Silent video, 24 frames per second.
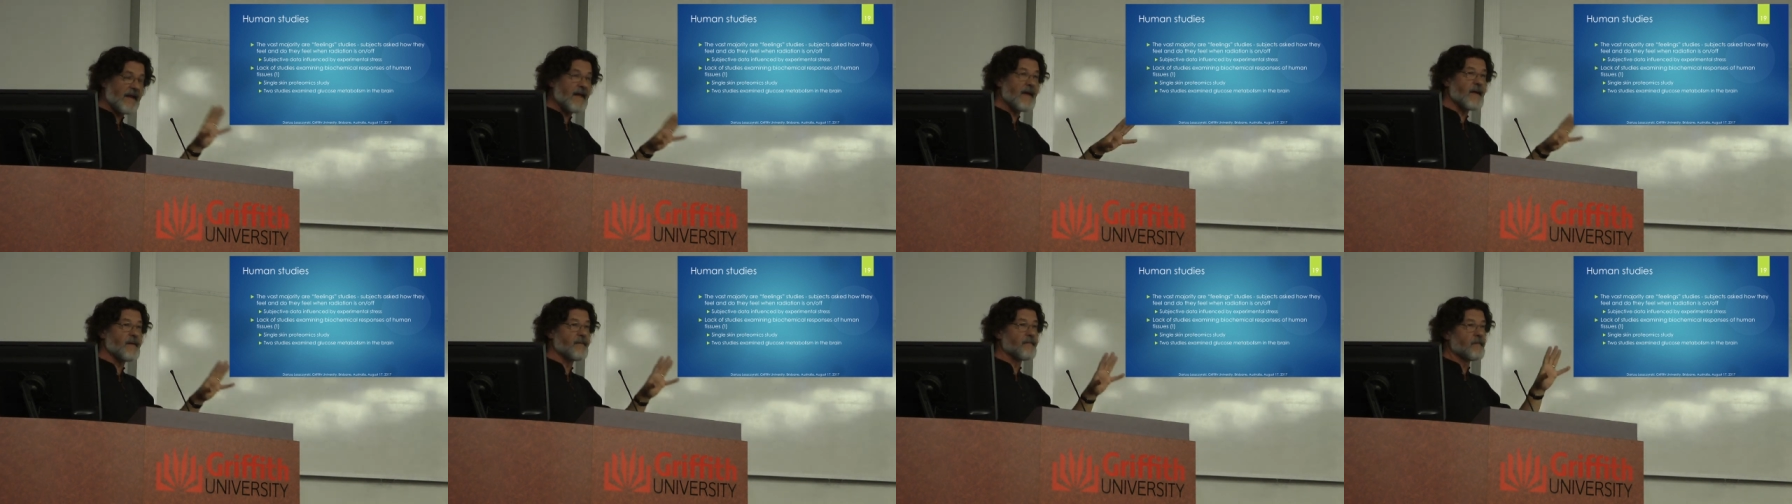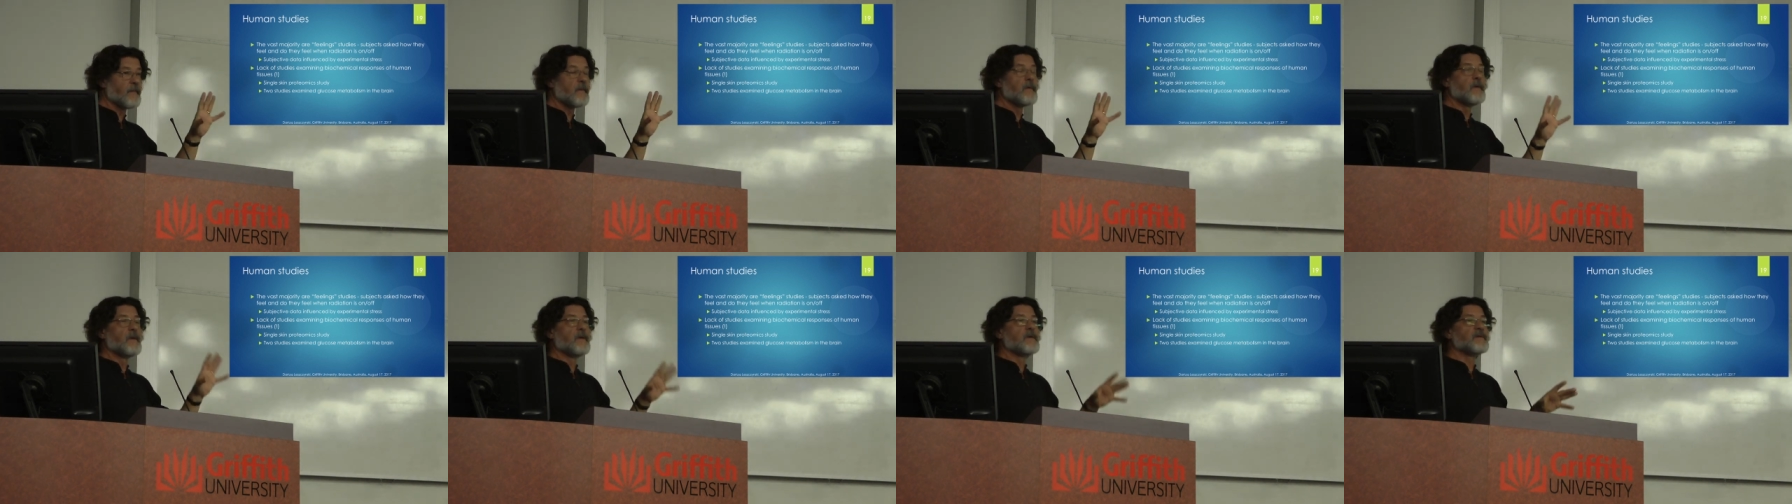
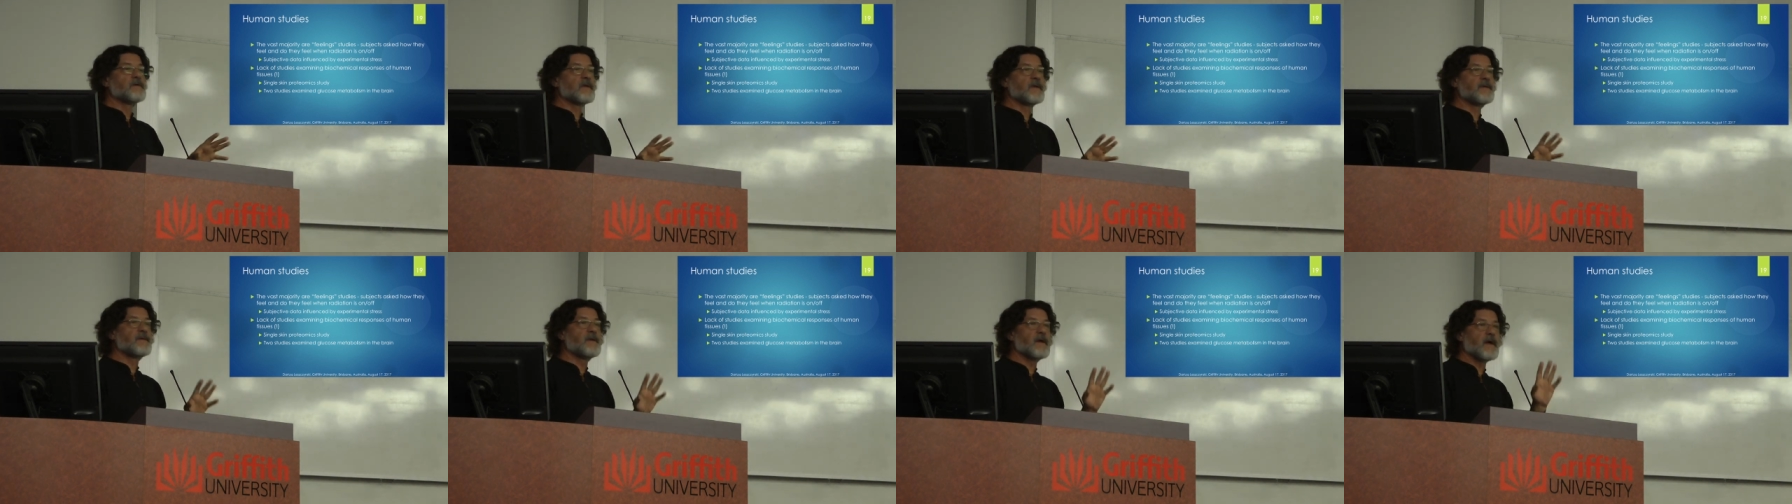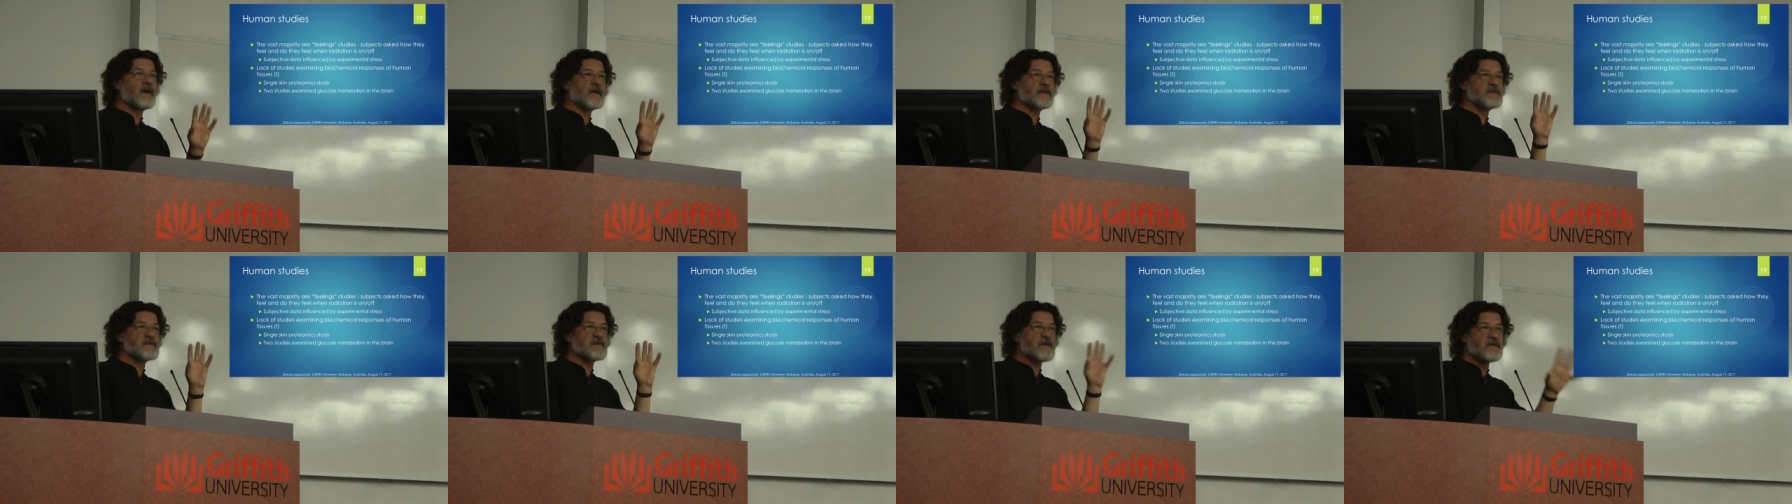claim
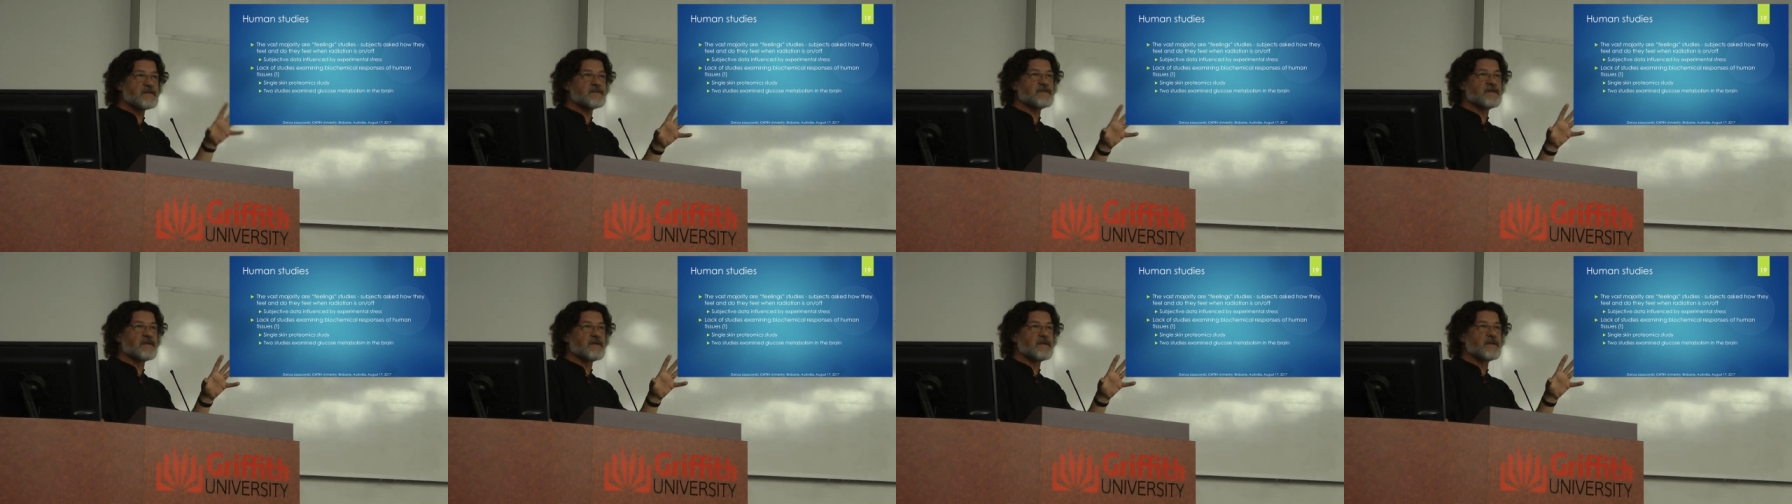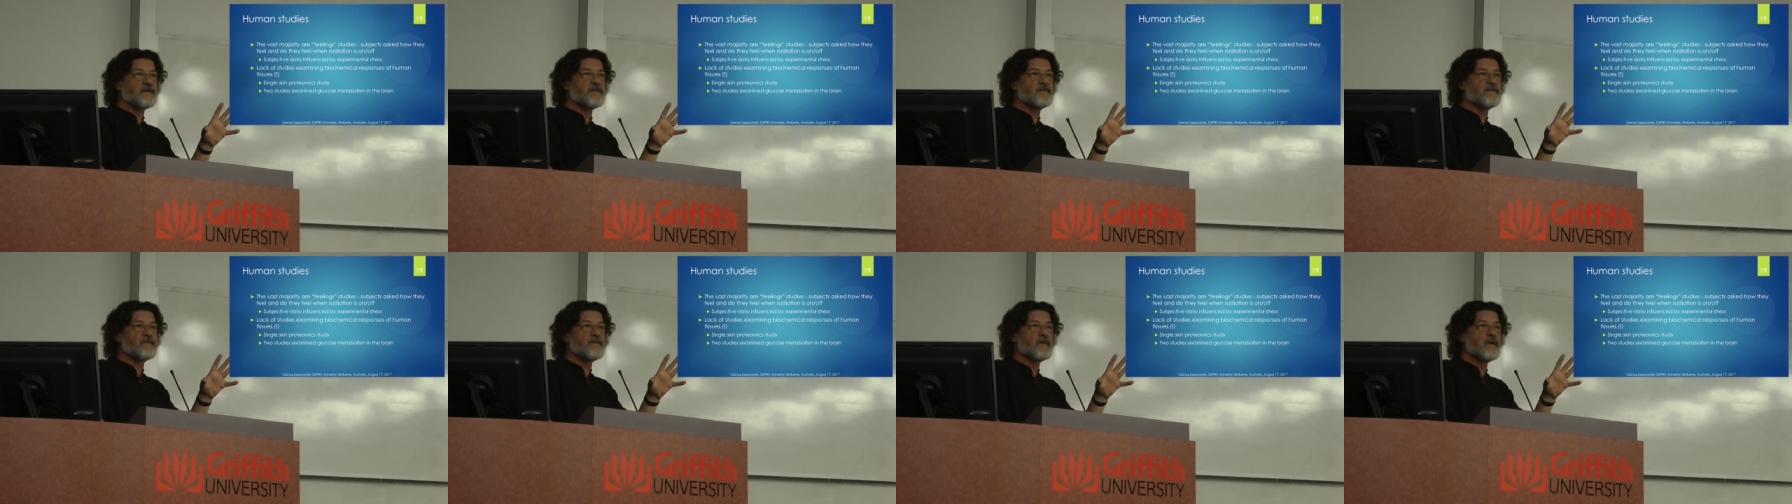that they are
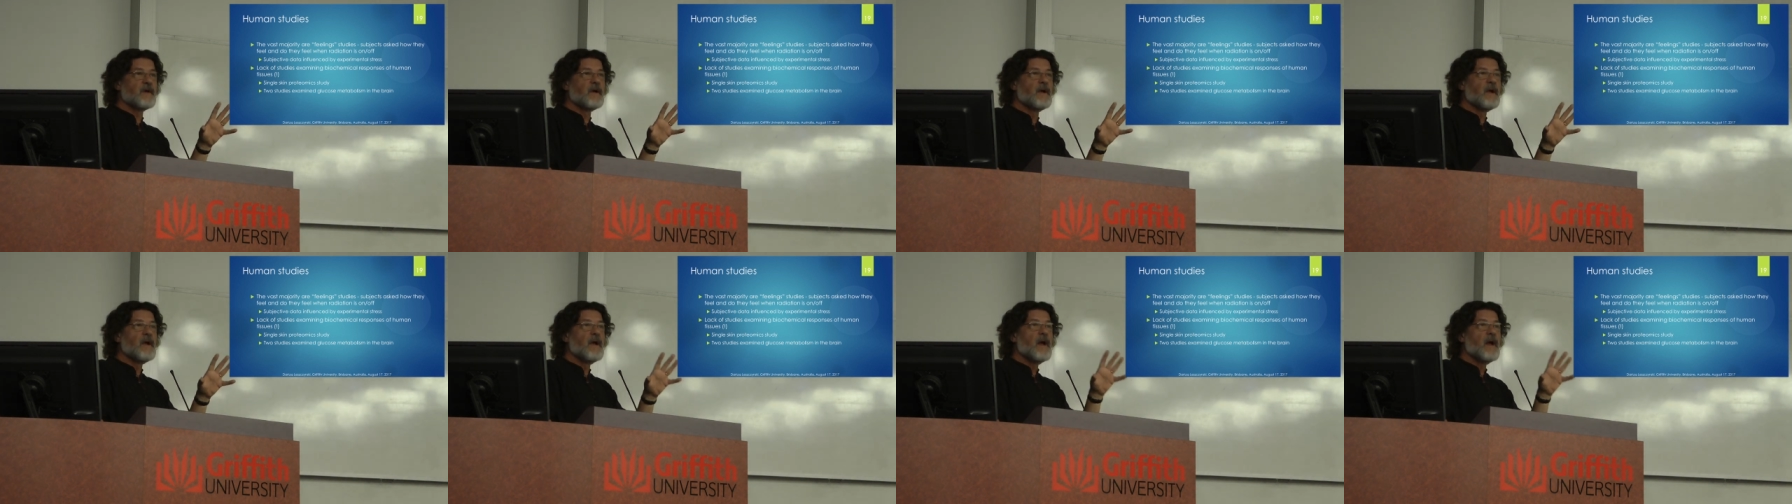sensitive